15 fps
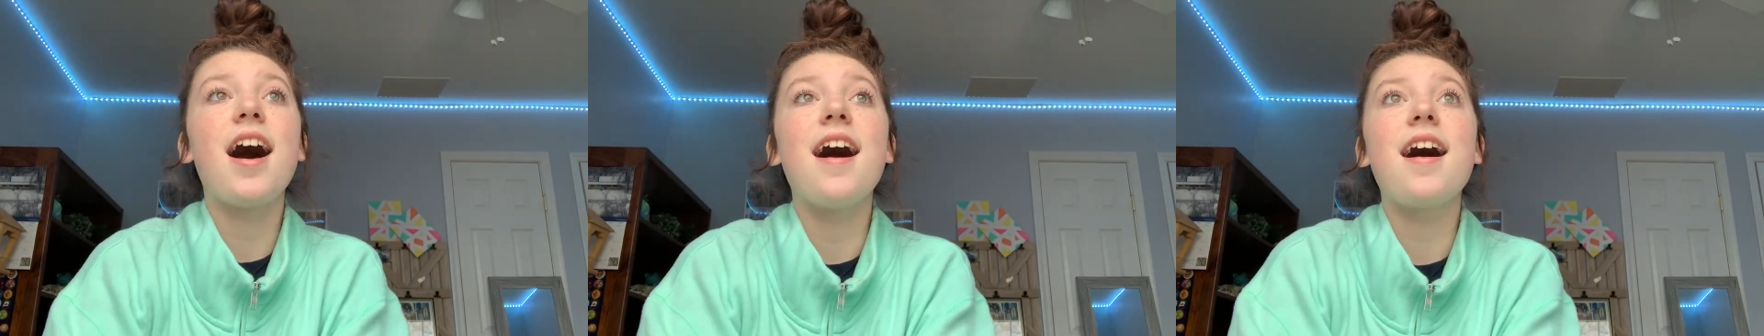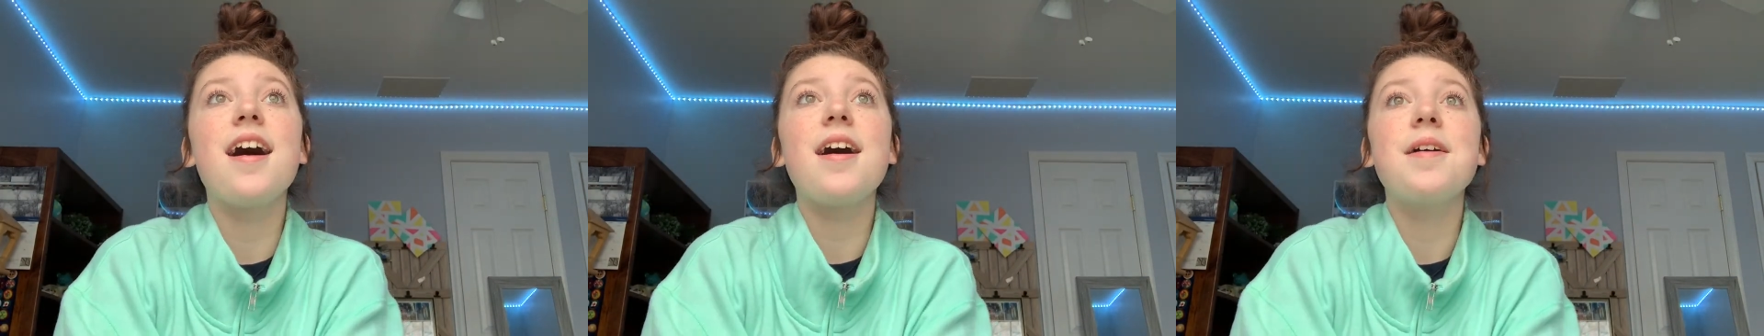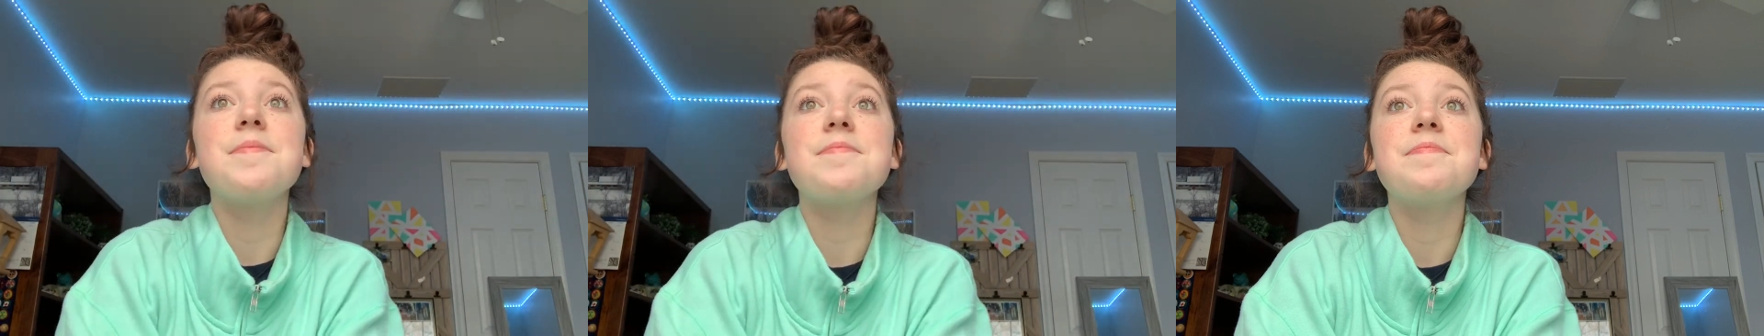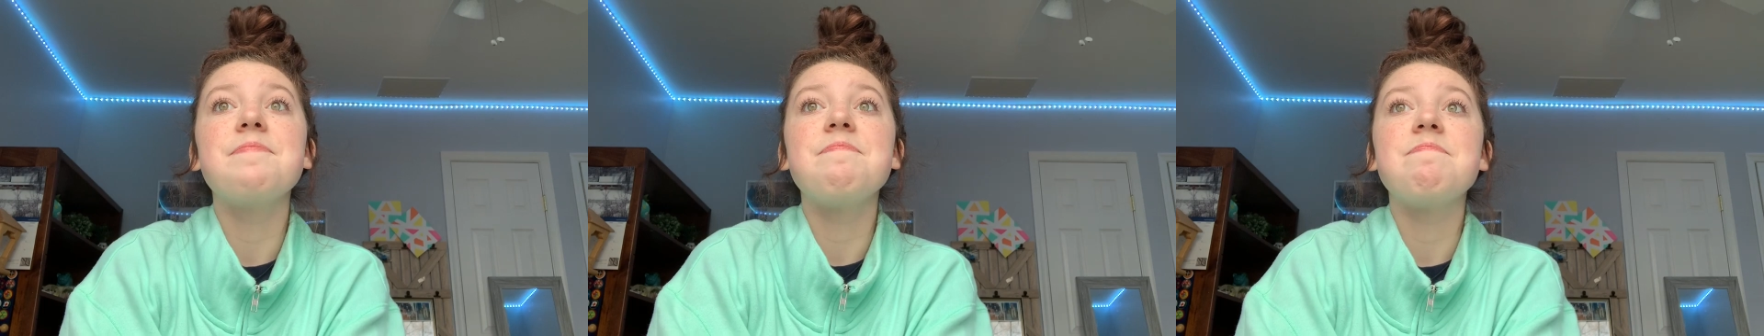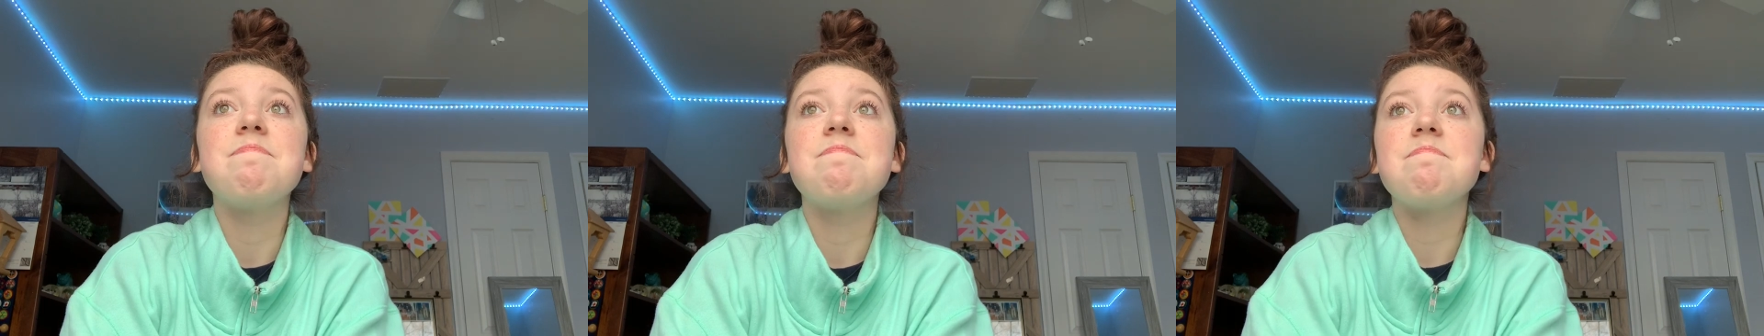
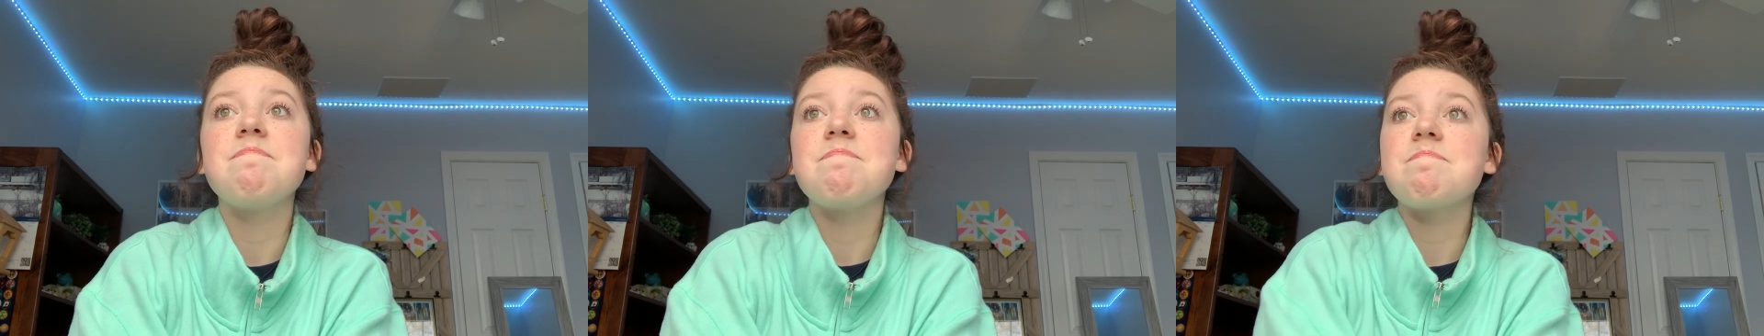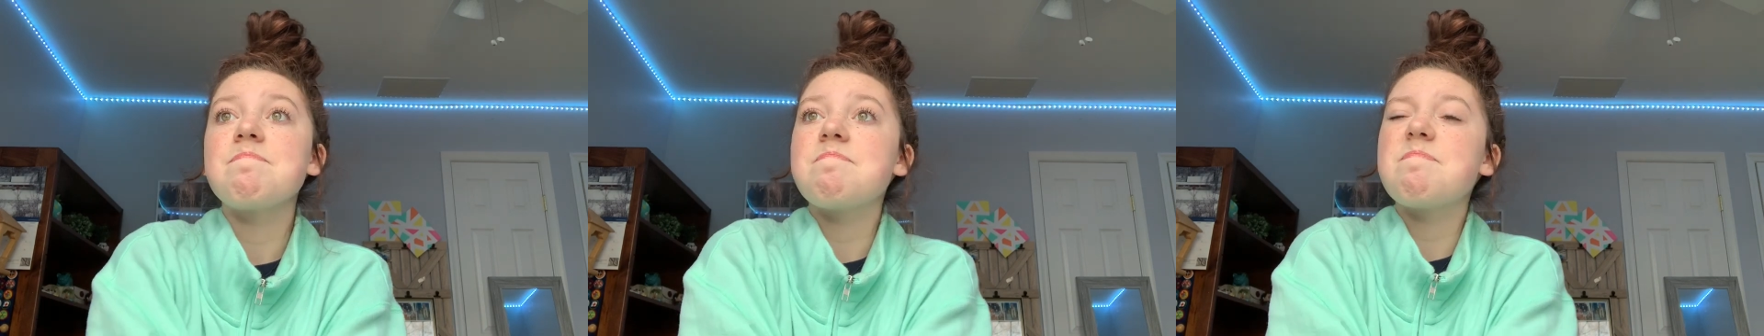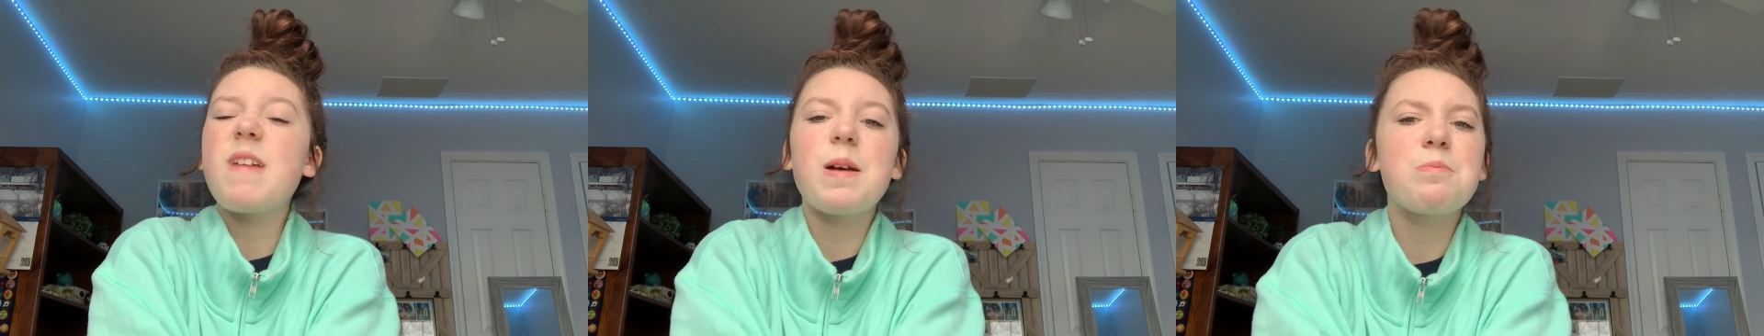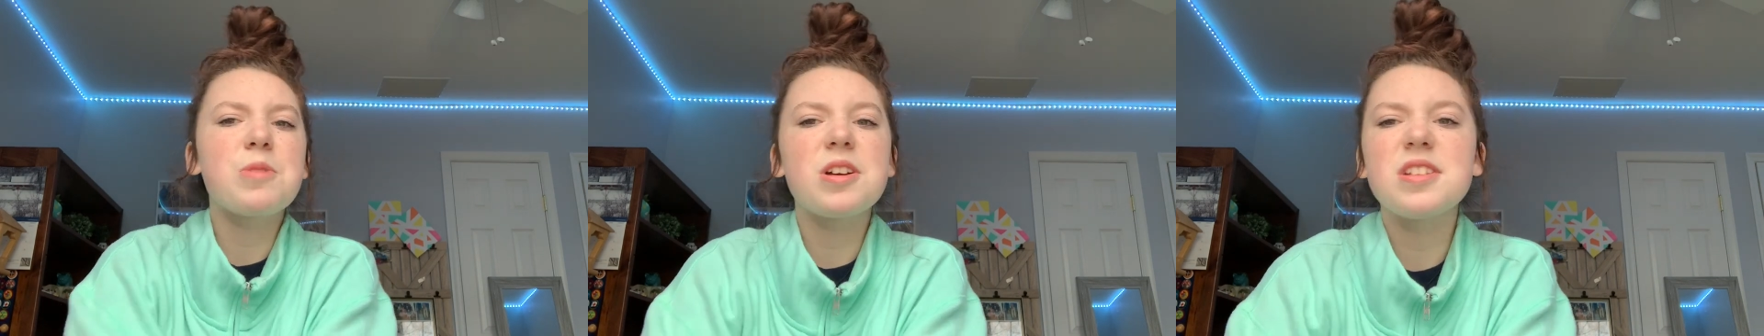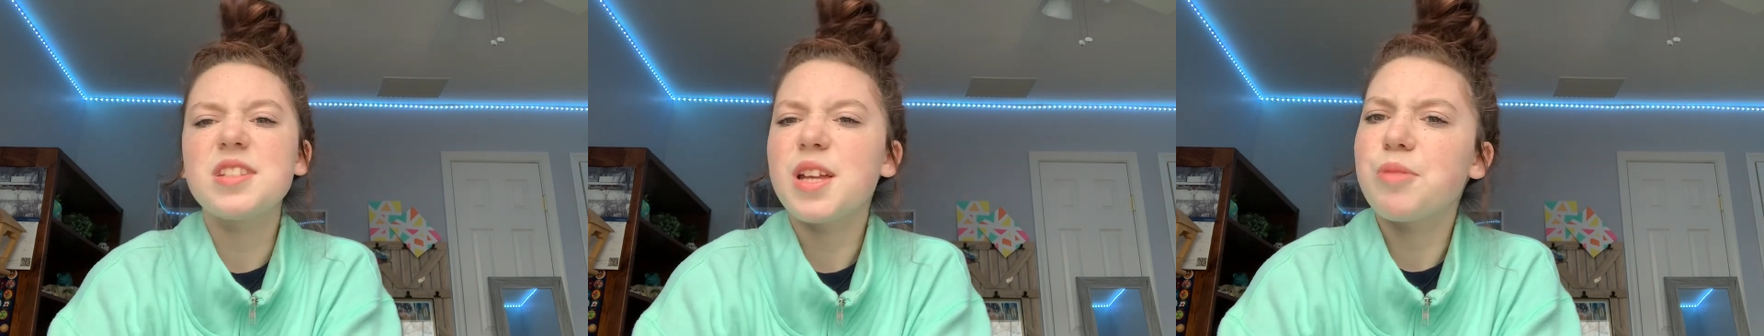Um, I'm
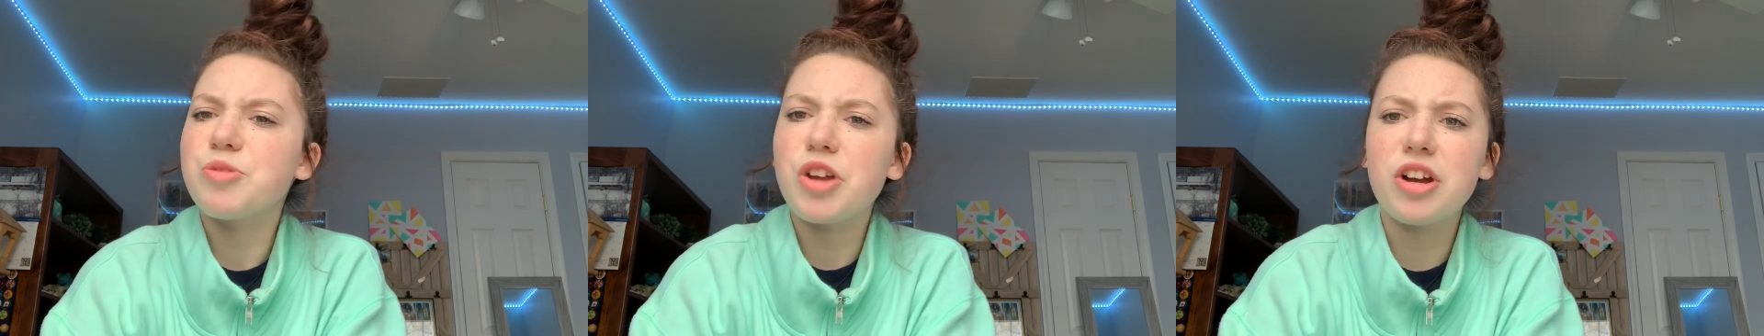gonna stop